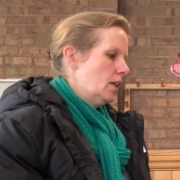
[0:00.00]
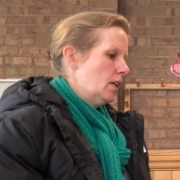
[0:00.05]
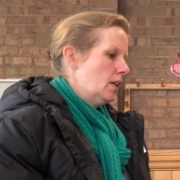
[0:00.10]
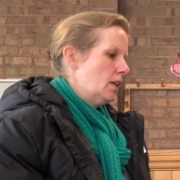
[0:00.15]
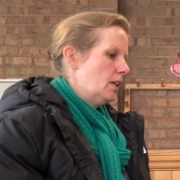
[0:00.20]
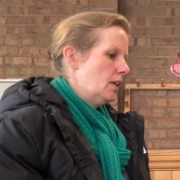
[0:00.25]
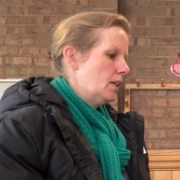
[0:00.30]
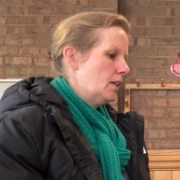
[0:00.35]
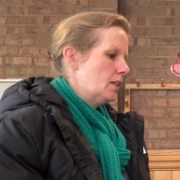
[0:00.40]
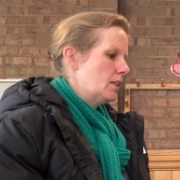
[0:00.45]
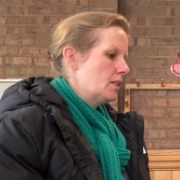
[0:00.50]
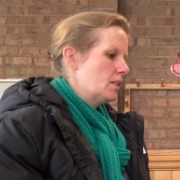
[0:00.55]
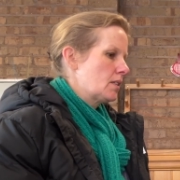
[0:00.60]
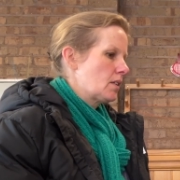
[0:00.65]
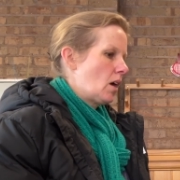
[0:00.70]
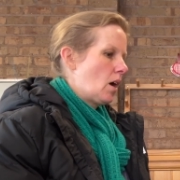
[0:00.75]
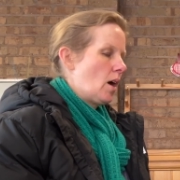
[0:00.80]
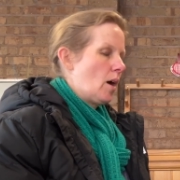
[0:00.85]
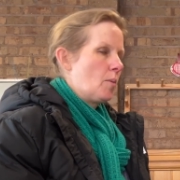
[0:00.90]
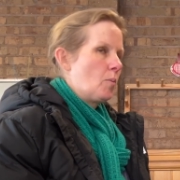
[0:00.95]

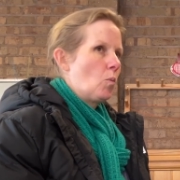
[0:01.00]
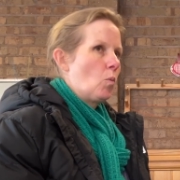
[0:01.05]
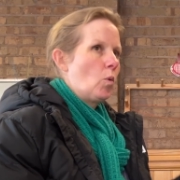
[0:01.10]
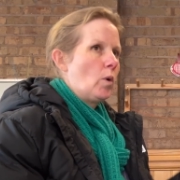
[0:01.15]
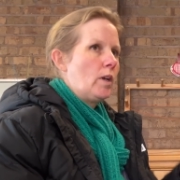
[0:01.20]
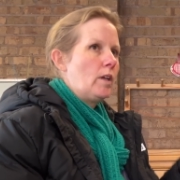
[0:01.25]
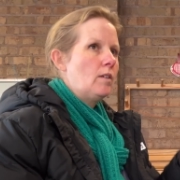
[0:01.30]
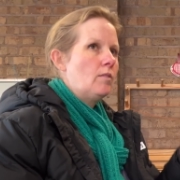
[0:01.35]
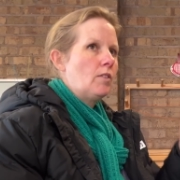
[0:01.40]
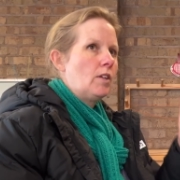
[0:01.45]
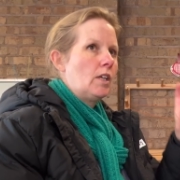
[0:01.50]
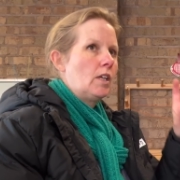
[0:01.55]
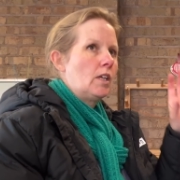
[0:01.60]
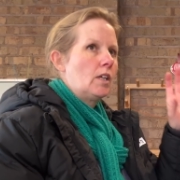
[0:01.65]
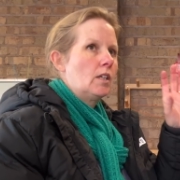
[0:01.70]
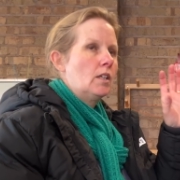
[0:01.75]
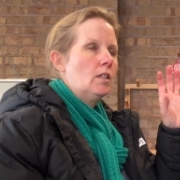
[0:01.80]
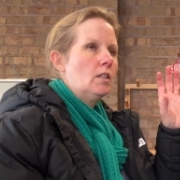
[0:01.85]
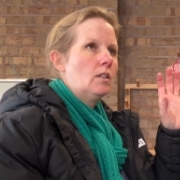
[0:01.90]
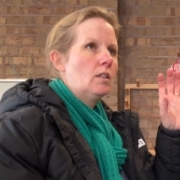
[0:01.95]
is I'm
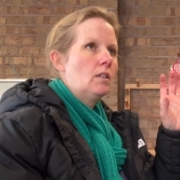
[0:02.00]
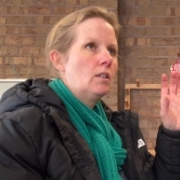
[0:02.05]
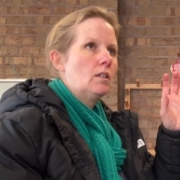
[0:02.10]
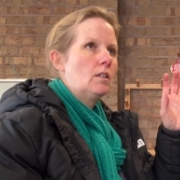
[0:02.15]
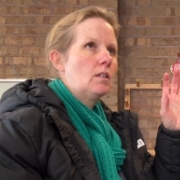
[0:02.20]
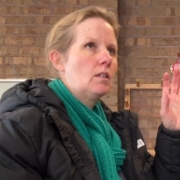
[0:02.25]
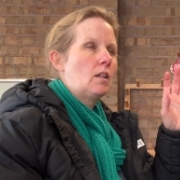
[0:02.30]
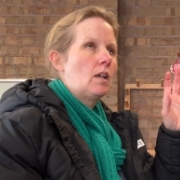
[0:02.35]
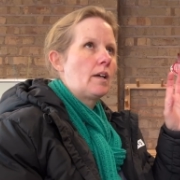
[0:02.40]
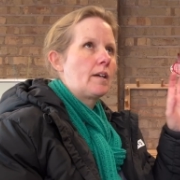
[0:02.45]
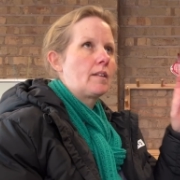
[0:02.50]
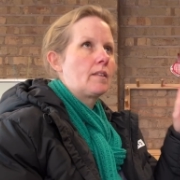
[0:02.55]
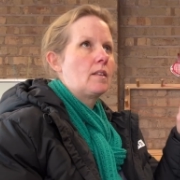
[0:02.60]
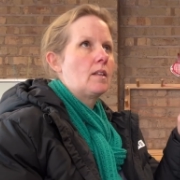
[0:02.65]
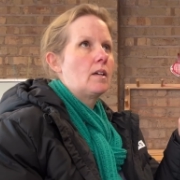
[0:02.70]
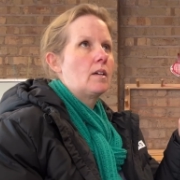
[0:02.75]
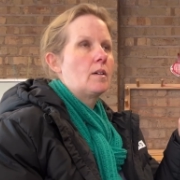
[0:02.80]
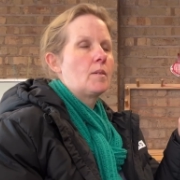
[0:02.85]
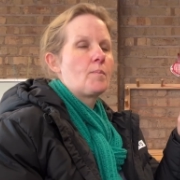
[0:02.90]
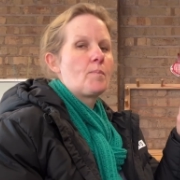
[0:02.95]
weaving like
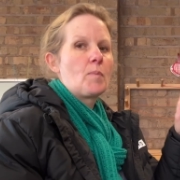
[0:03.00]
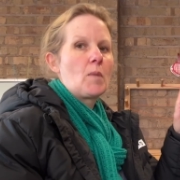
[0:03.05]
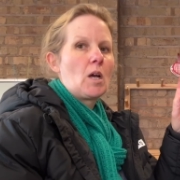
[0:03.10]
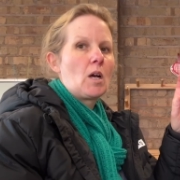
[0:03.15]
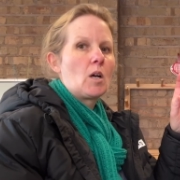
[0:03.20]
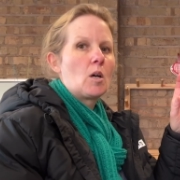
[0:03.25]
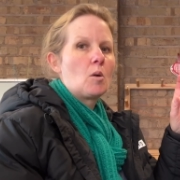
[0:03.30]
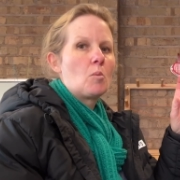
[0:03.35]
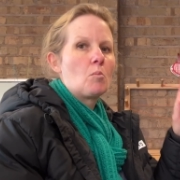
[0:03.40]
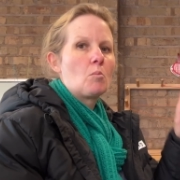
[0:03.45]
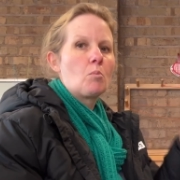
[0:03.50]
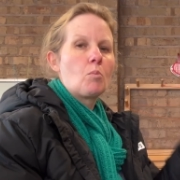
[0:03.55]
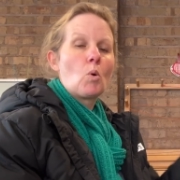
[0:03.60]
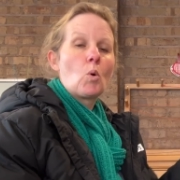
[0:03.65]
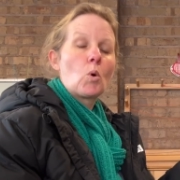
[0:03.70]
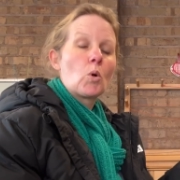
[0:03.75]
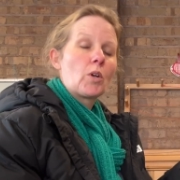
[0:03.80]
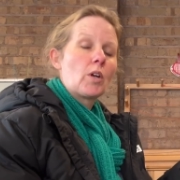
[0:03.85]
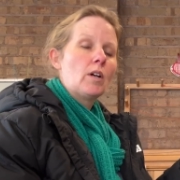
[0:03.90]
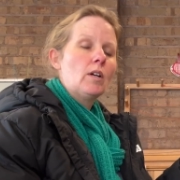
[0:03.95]
the
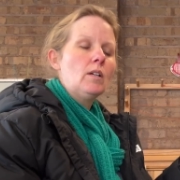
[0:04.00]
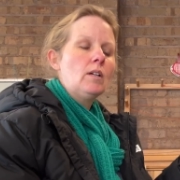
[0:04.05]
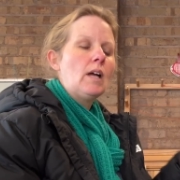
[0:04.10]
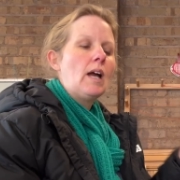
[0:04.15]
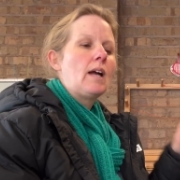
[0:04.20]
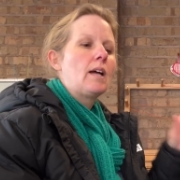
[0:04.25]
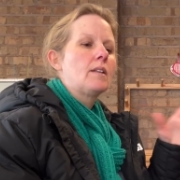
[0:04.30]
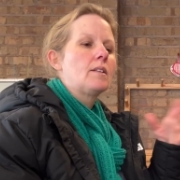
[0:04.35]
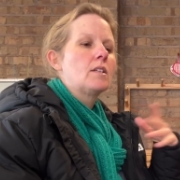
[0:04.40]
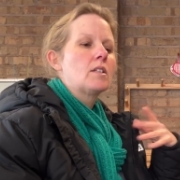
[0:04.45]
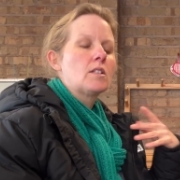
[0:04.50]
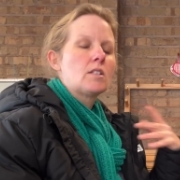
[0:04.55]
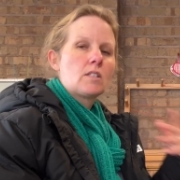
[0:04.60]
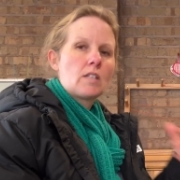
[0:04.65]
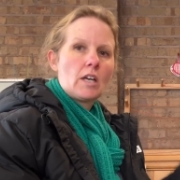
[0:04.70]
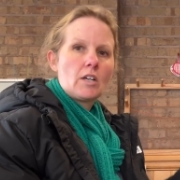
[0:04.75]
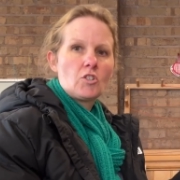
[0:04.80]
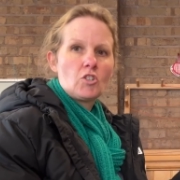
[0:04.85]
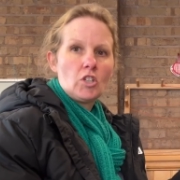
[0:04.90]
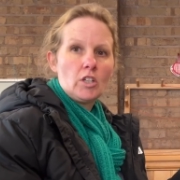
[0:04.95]
border and the
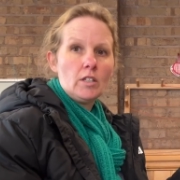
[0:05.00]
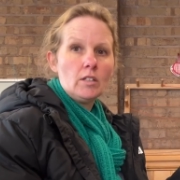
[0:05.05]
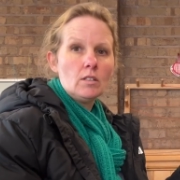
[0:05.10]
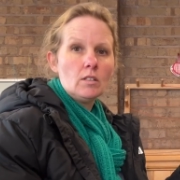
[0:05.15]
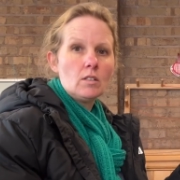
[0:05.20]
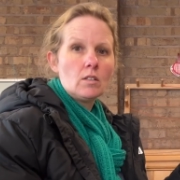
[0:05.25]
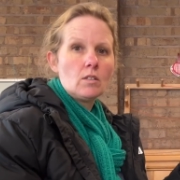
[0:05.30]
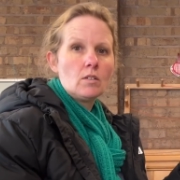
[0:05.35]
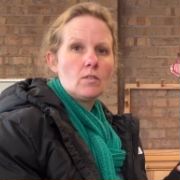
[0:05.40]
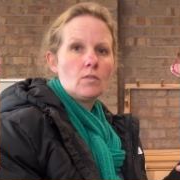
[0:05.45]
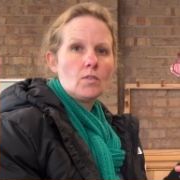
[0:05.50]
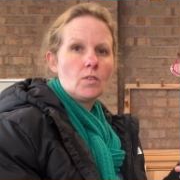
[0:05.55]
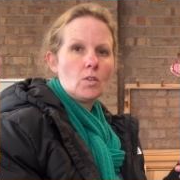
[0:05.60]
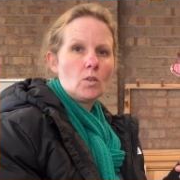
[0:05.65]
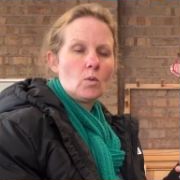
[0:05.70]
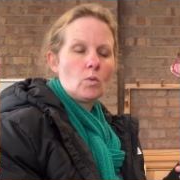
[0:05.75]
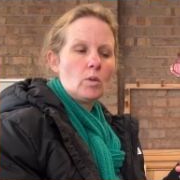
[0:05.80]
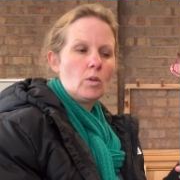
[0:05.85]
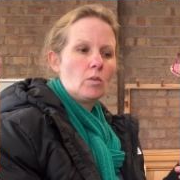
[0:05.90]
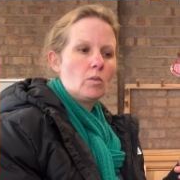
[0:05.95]
sashings for the
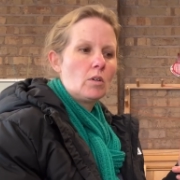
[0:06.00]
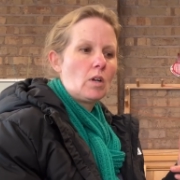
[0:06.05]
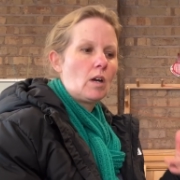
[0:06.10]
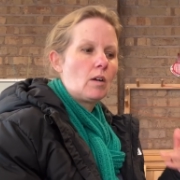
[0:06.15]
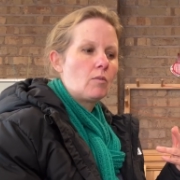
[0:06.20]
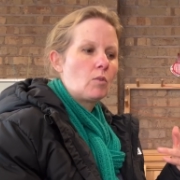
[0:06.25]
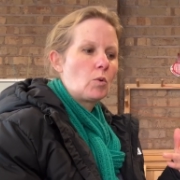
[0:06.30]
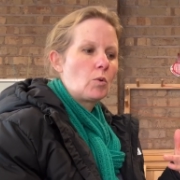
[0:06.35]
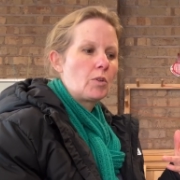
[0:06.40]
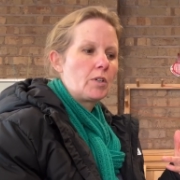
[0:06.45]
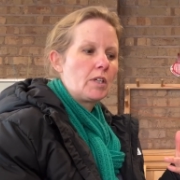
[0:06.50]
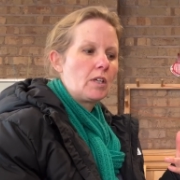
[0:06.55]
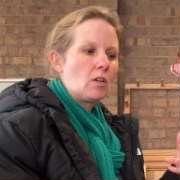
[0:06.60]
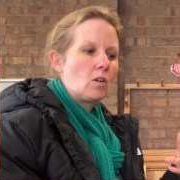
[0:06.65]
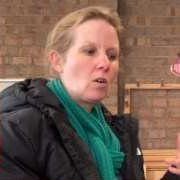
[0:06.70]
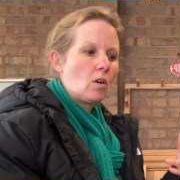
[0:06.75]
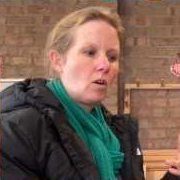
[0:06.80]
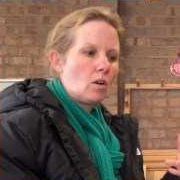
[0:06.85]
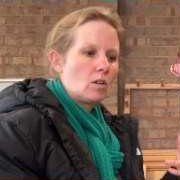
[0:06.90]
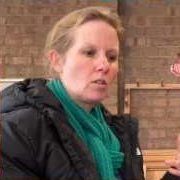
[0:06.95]
quilt. I've already
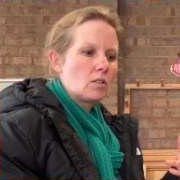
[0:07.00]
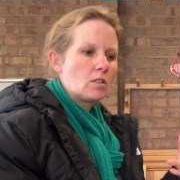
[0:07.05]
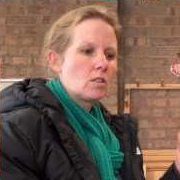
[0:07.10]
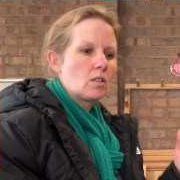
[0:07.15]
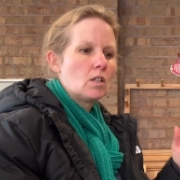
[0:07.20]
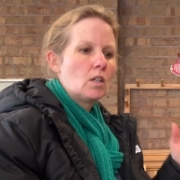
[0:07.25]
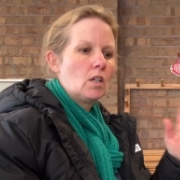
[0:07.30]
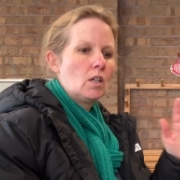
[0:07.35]
got